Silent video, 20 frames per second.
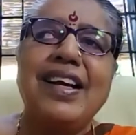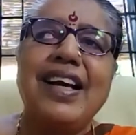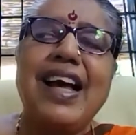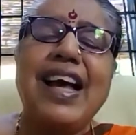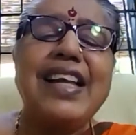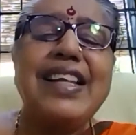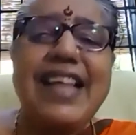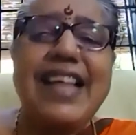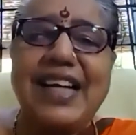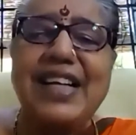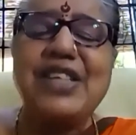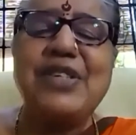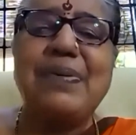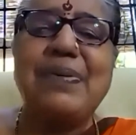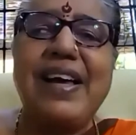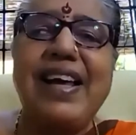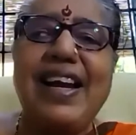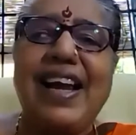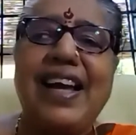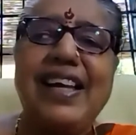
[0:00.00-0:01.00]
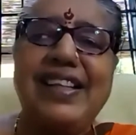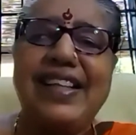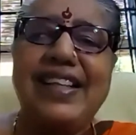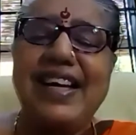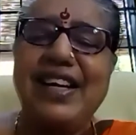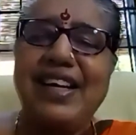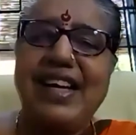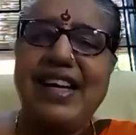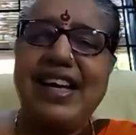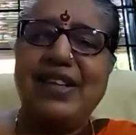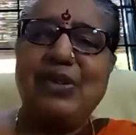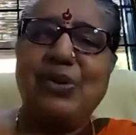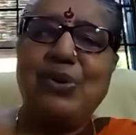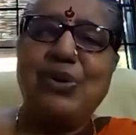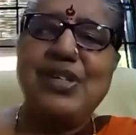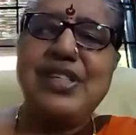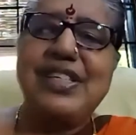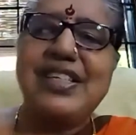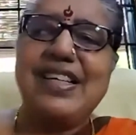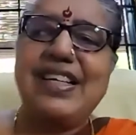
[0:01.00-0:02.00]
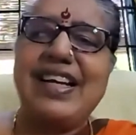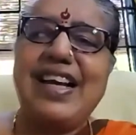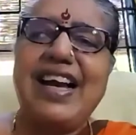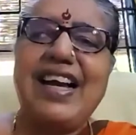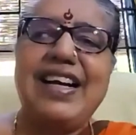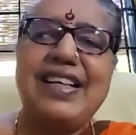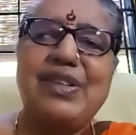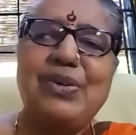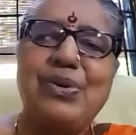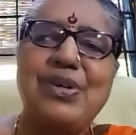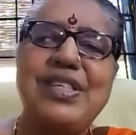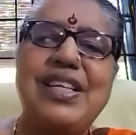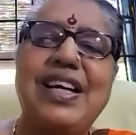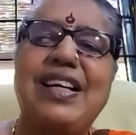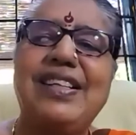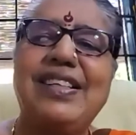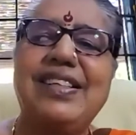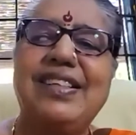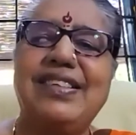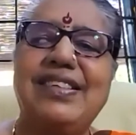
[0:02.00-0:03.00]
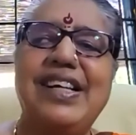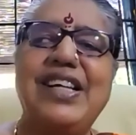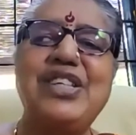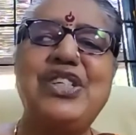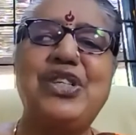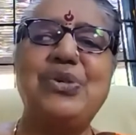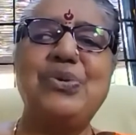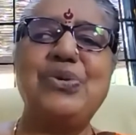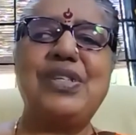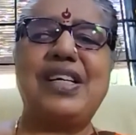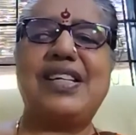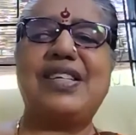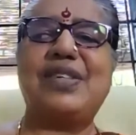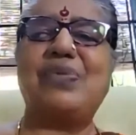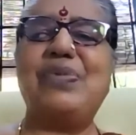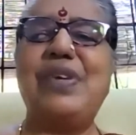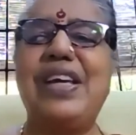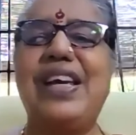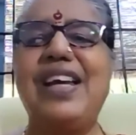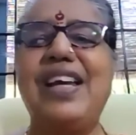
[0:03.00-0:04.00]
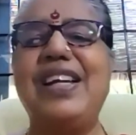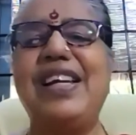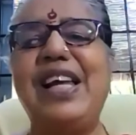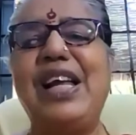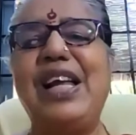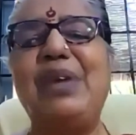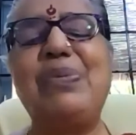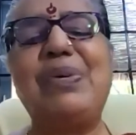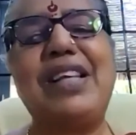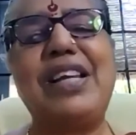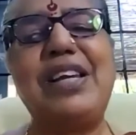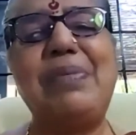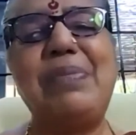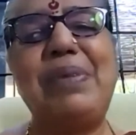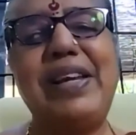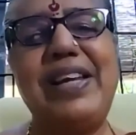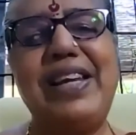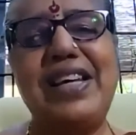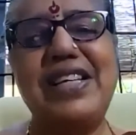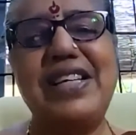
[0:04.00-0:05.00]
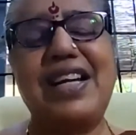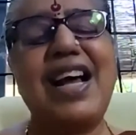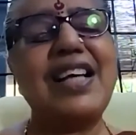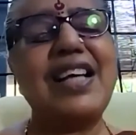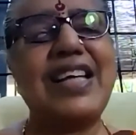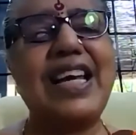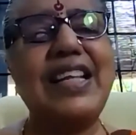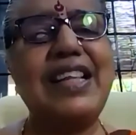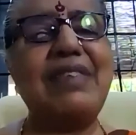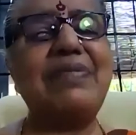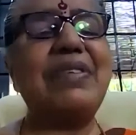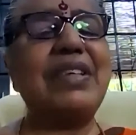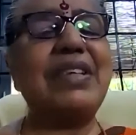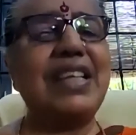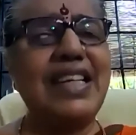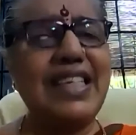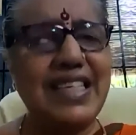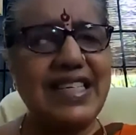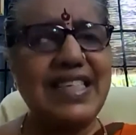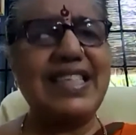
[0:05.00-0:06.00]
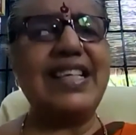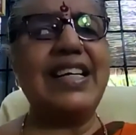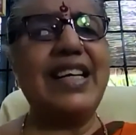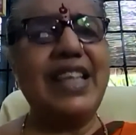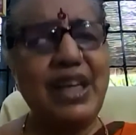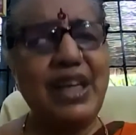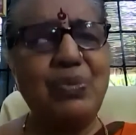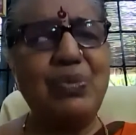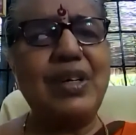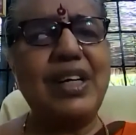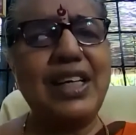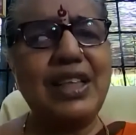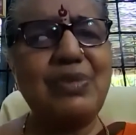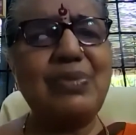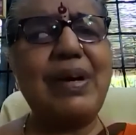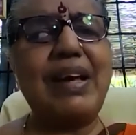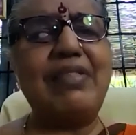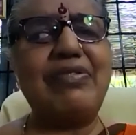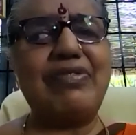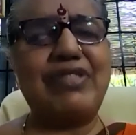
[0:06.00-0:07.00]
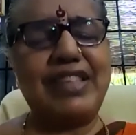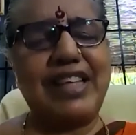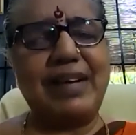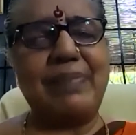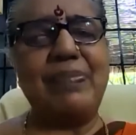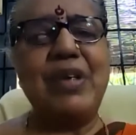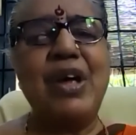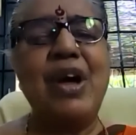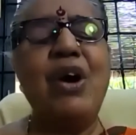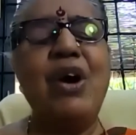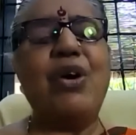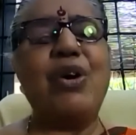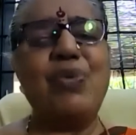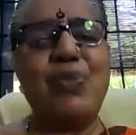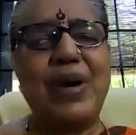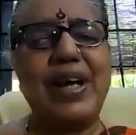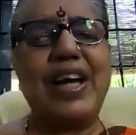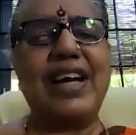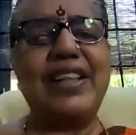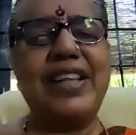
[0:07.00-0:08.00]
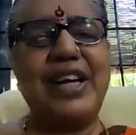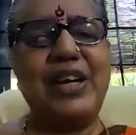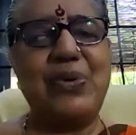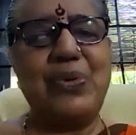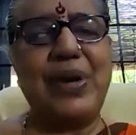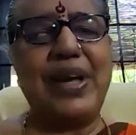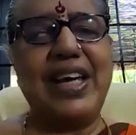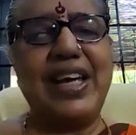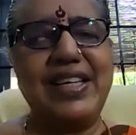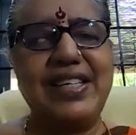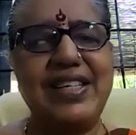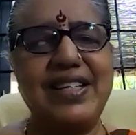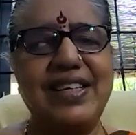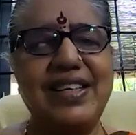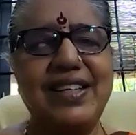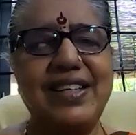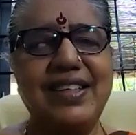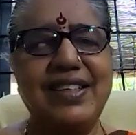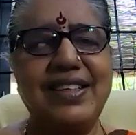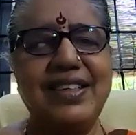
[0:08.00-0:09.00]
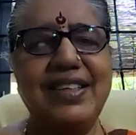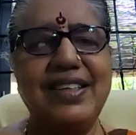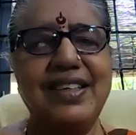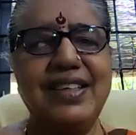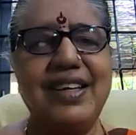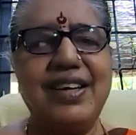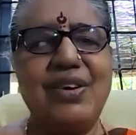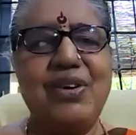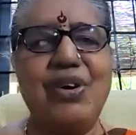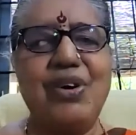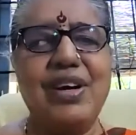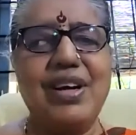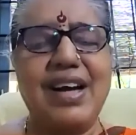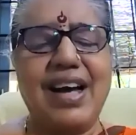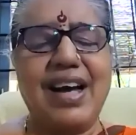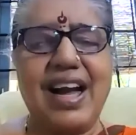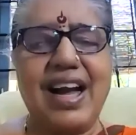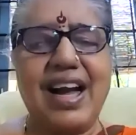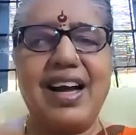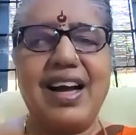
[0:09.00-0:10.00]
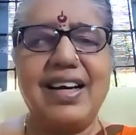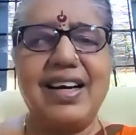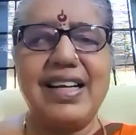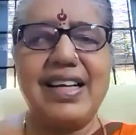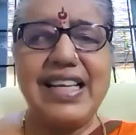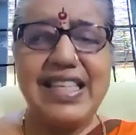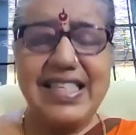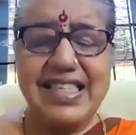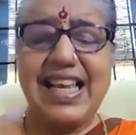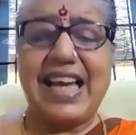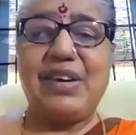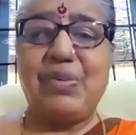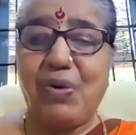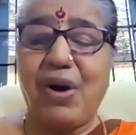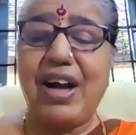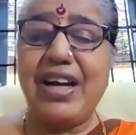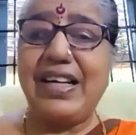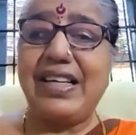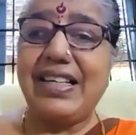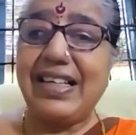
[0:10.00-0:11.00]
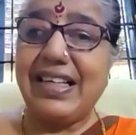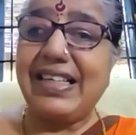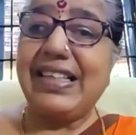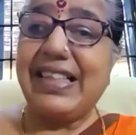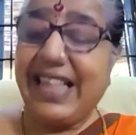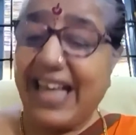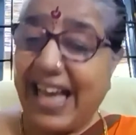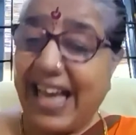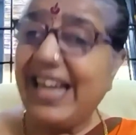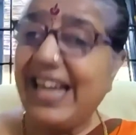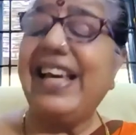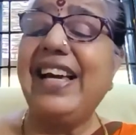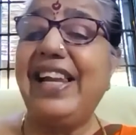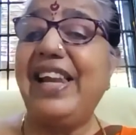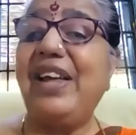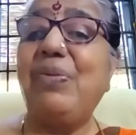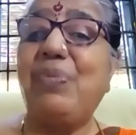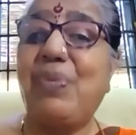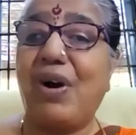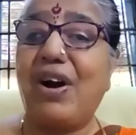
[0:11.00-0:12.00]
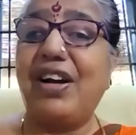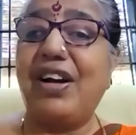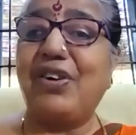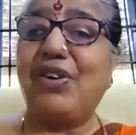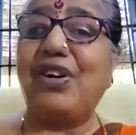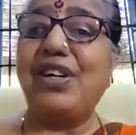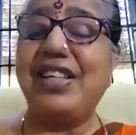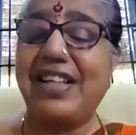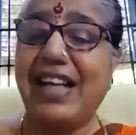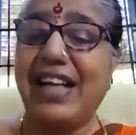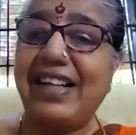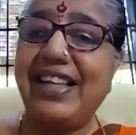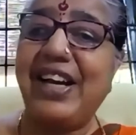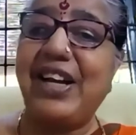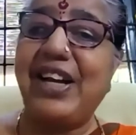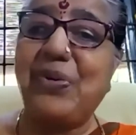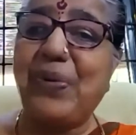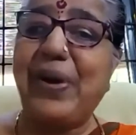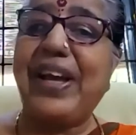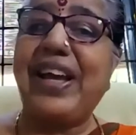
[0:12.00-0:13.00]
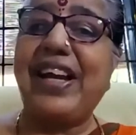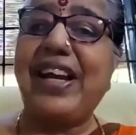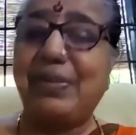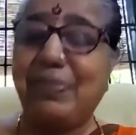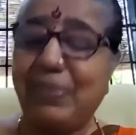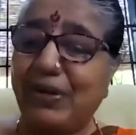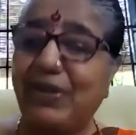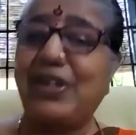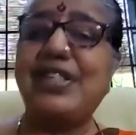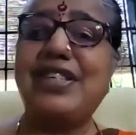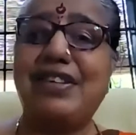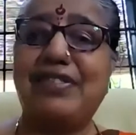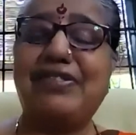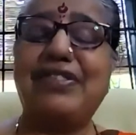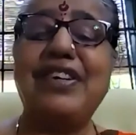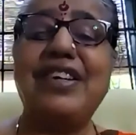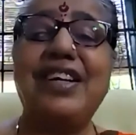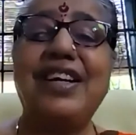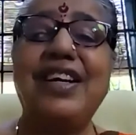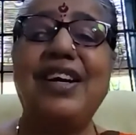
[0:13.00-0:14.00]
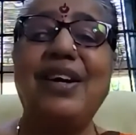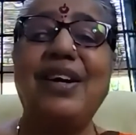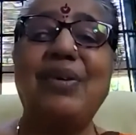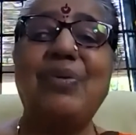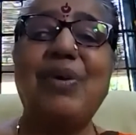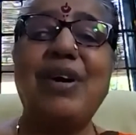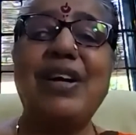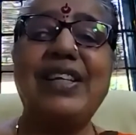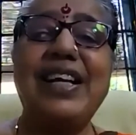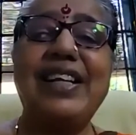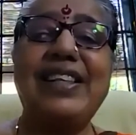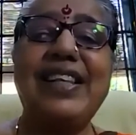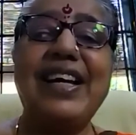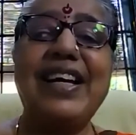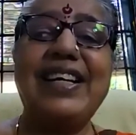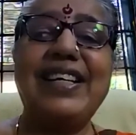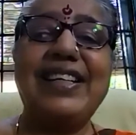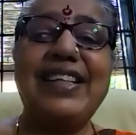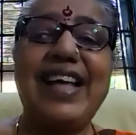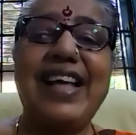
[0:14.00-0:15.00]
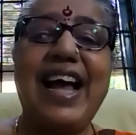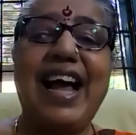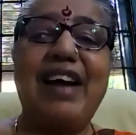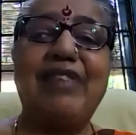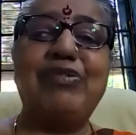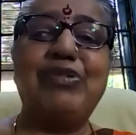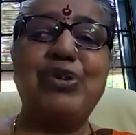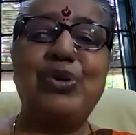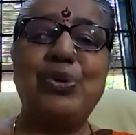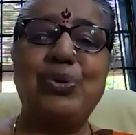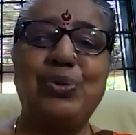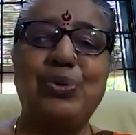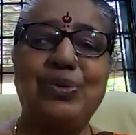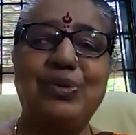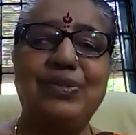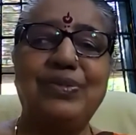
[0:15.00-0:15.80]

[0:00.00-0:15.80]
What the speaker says: And that is where I think those are the issues that we can deal with in mediation, asking them whether it is really worthwhile for them, or why are they doing it, or is that what they really want, or are they doing it because of what they think they have to do,